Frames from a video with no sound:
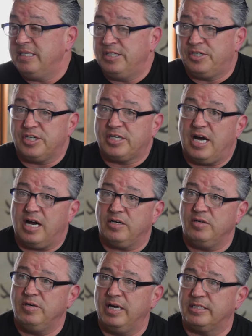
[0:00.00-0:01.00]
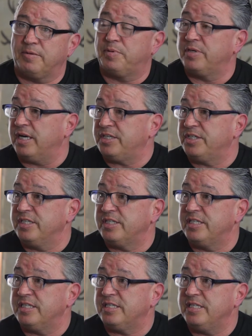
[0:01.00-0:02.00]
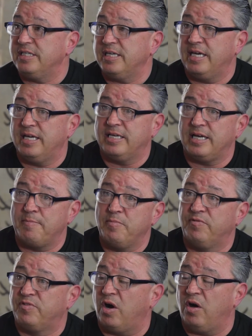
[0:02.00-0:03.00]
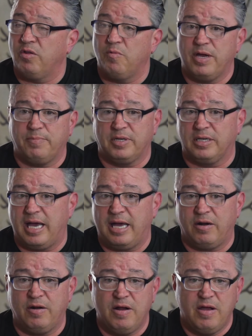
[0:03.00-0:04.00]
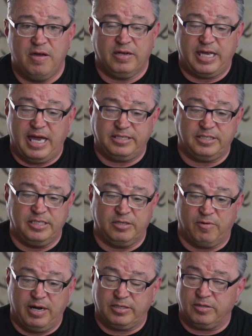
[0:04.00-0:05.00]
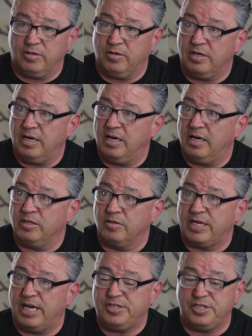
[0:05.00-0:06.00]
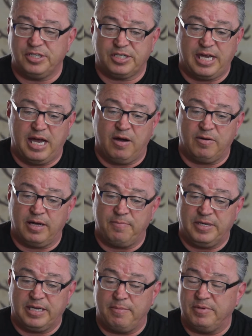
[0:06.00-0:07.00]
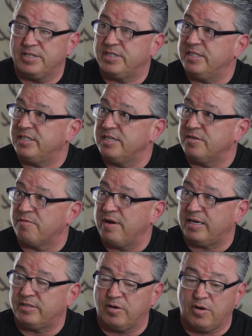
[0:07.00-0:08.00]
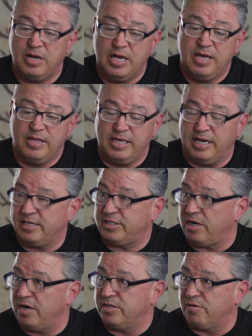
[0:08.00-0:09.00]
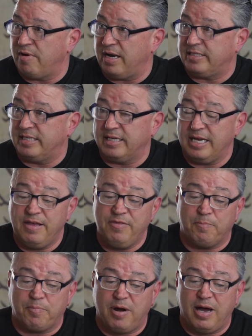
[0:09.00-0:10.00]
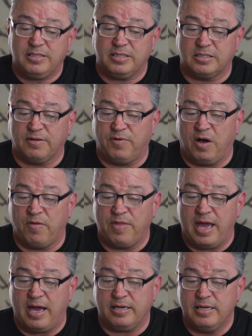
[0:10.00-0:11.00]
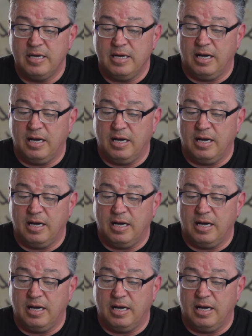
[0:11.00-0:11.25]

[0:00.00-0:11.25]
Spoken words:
in Chicago as a production assistant, and I moved all the way up the ladder. Casting director, location scout. I became an assistant director. Then I started directing. In the process of all that,